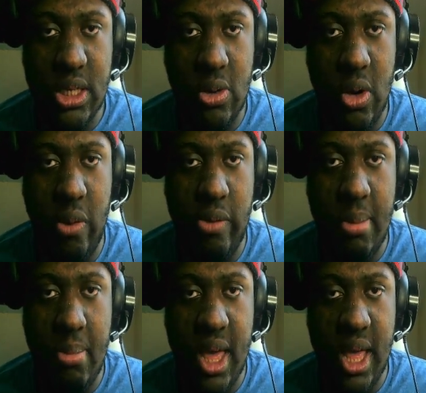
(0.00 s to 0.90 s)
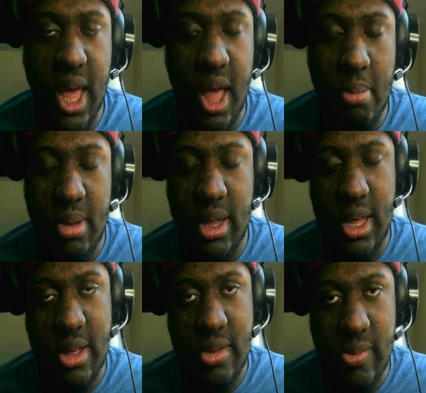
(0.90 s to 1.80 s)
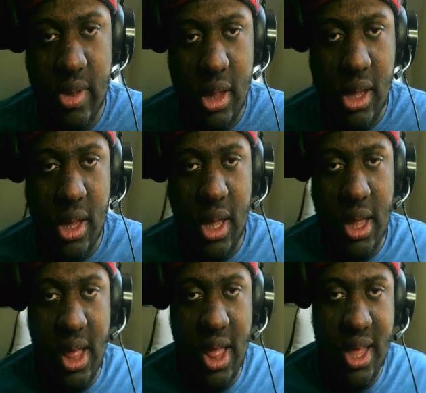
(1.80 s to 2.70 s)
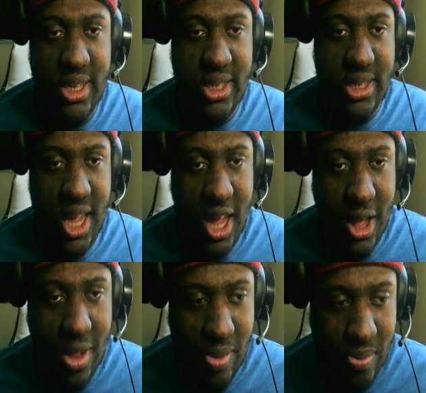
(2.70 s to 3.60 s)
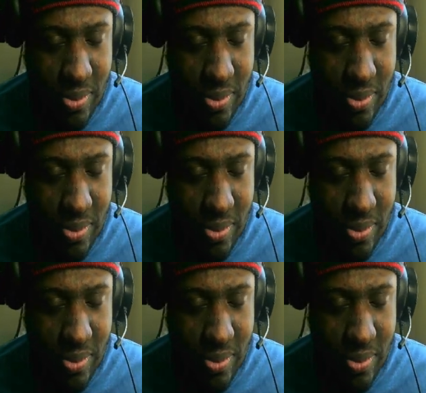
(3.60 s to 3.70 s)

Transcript: or remake, I believe. Cause, um,